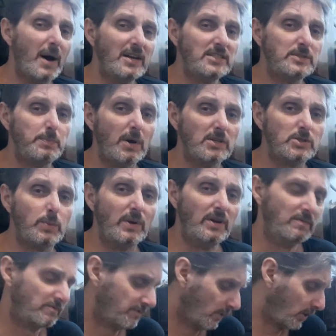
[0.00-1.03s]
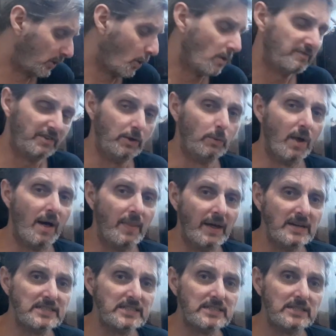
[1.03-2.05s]
isopods when you've only got a few like
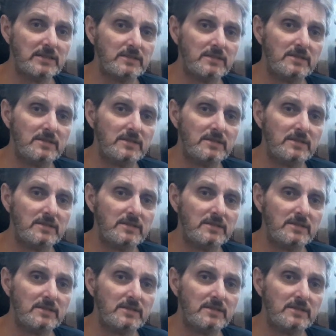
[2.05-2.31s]
this,